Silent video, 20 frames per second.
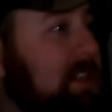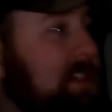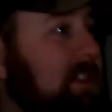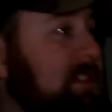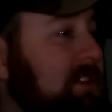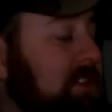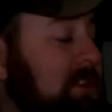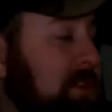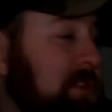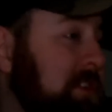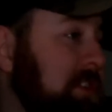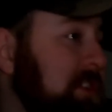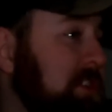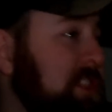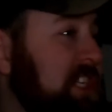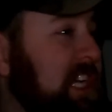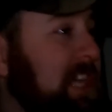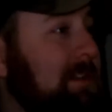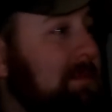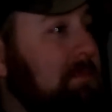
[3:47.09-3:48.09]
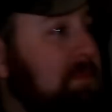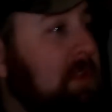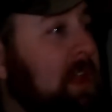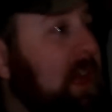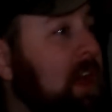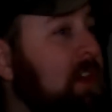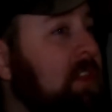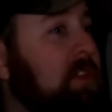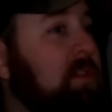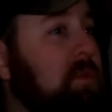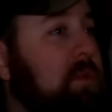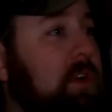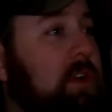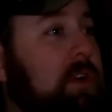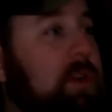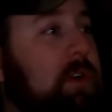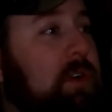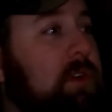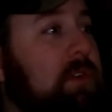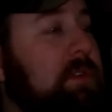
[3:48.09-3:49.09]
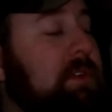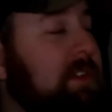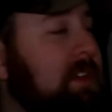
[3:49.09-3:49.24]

They're doing a good job plowing the roads.